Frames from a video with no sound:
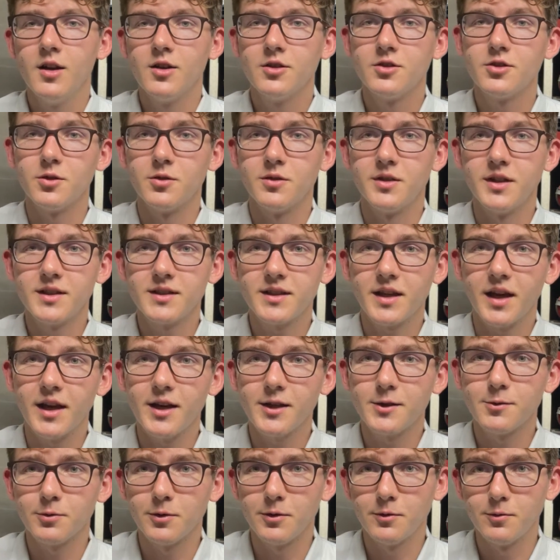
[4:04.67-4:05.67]
So in this
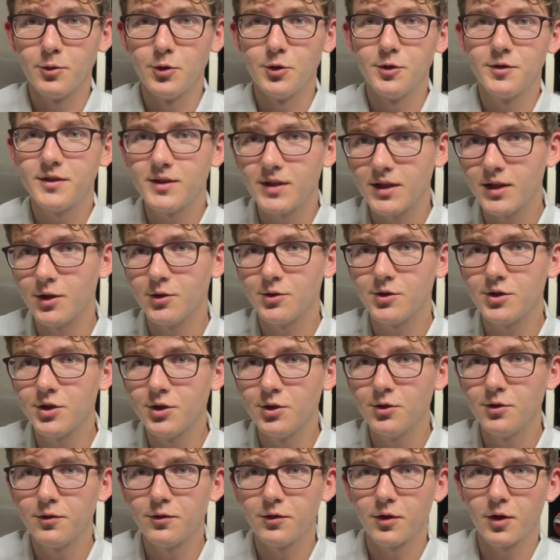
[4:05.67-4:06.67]
case, when we remove
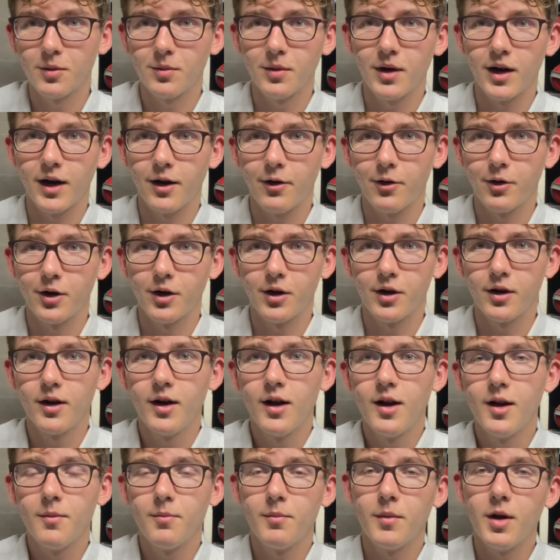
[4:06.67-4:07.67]
CO2 from our
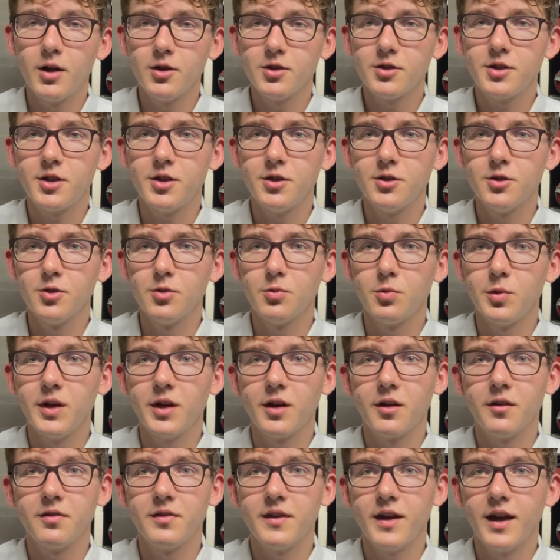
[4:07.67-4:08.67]
molecule,
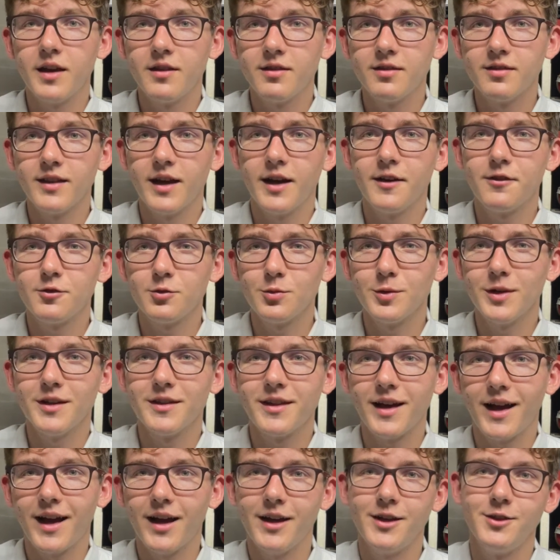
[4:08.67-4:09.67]
we are then left
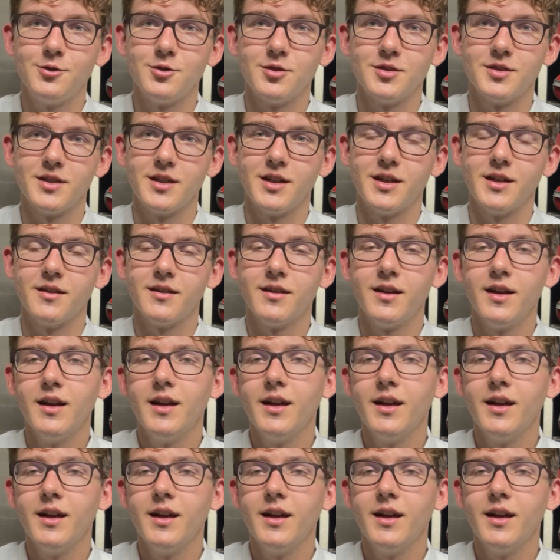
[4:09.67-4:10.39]
with hydrazine.